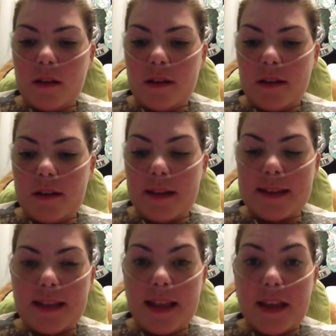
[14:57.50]
Like I
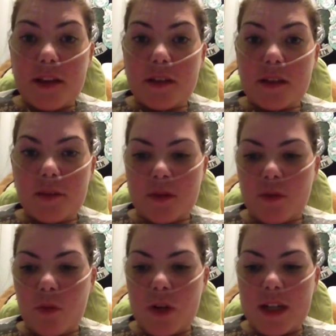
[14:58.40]
said, thank you so much
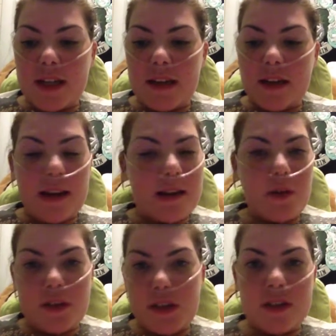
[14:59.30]
for watching. Any
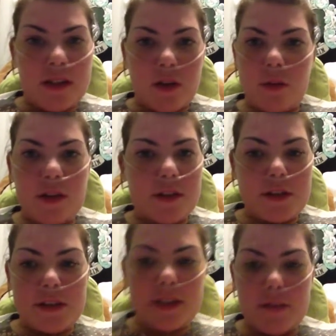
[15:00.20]
questions, any comments,
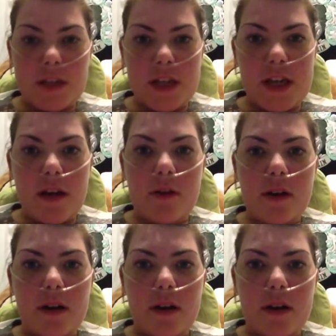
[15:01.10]
just give me a shout.